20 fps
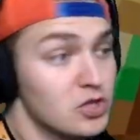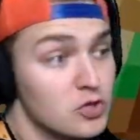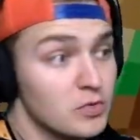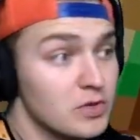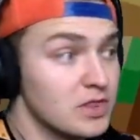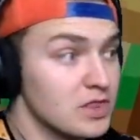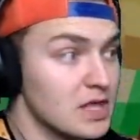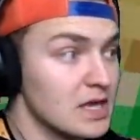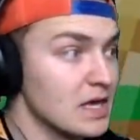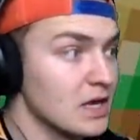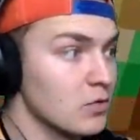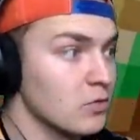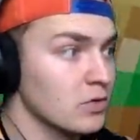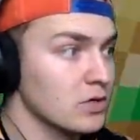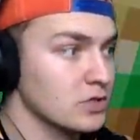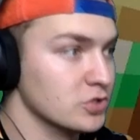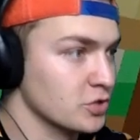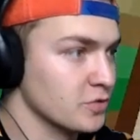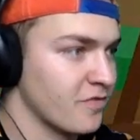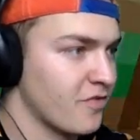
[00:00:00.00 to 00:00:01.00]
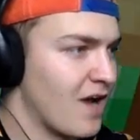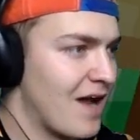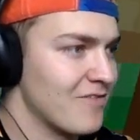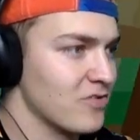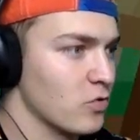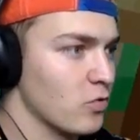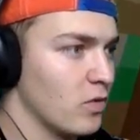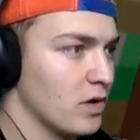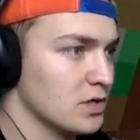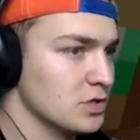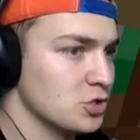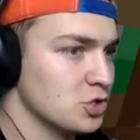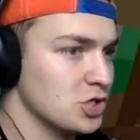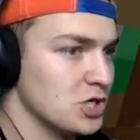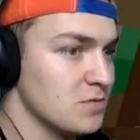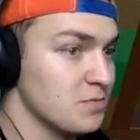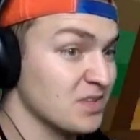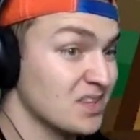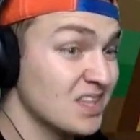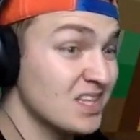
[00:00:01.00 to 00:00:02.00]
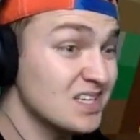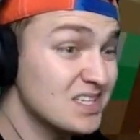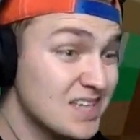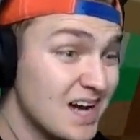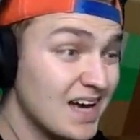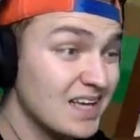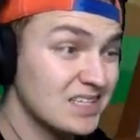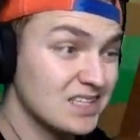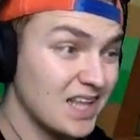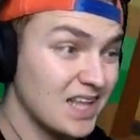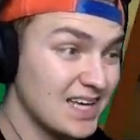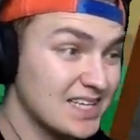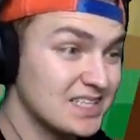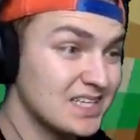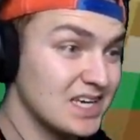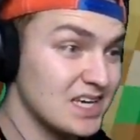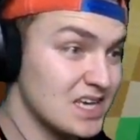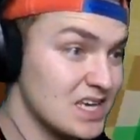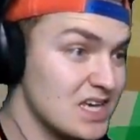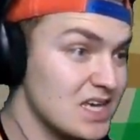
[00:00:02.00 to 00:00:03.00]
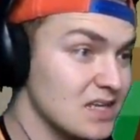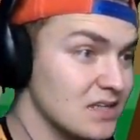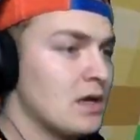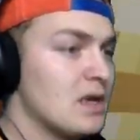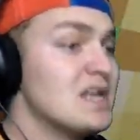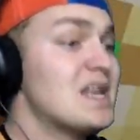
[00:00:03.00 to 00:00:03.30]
you would think it would just for having one sheep, but these guys like to eat.